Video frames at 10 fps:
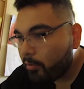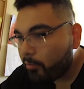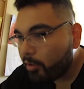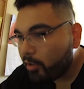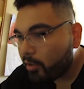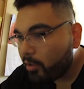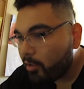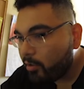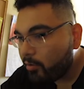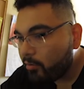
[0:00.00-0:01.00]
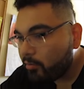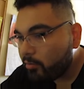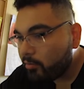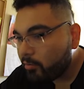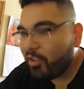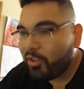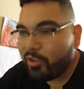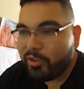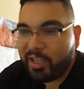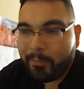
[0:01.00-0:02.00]
pretty close. You know,
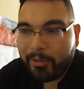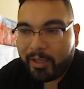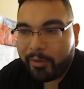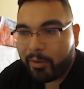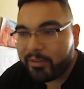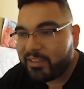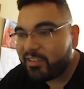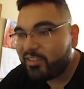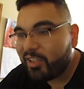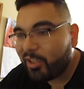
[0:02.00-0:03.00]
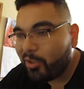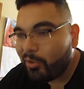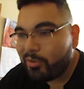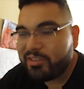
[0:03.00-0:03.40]
you gotta play around with the circles,